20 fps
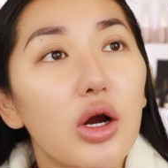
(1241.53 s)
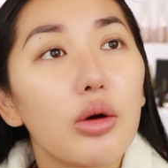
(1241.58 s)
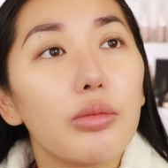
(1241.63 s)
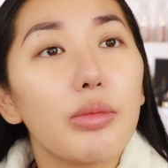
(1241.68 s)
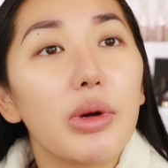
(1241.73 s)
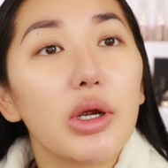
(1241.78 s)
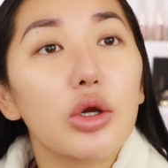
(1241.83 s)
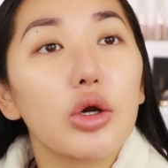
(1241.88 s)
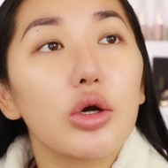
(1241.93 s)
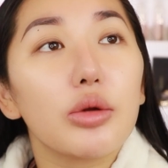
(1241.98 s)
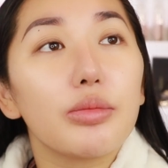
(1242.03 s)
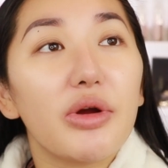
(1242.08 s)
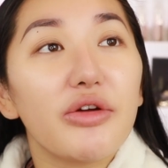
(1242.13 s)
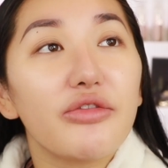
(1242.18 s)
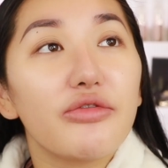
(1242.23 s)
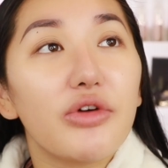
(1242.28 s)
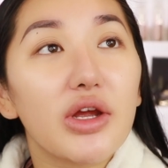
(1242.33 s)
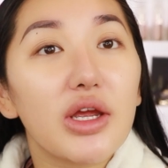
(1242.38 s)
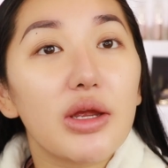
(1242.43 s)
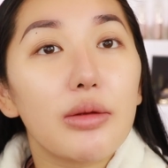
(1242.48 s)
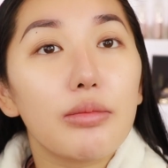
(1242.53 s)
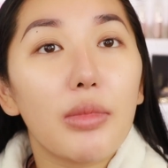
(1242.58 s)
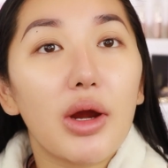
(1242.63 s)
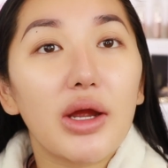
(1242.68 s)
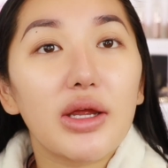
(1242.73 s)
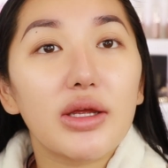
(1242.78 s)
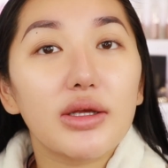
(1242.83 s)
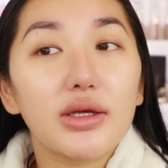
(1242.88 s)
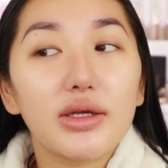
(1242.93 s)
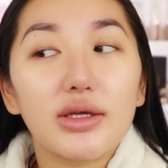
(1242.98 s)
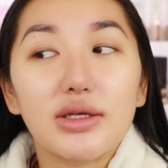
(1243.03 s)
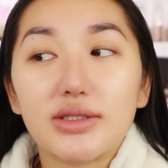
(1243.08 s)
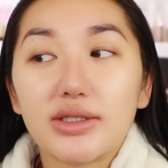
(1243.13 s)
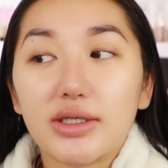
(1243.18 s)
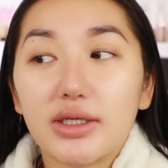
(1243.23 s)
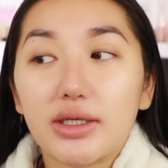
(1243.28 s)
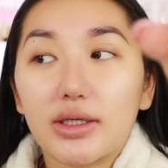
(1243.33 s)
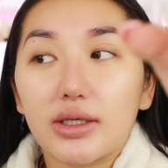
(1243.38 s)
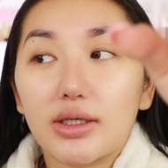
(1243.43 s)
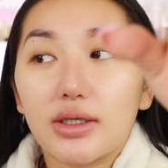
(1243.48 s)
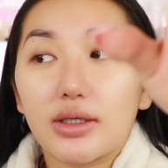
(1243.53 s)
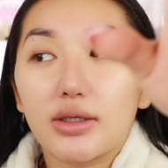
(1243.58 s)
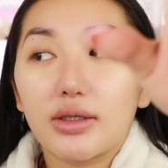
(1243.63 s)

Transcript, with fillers: Oh my god, my fucking mic is here.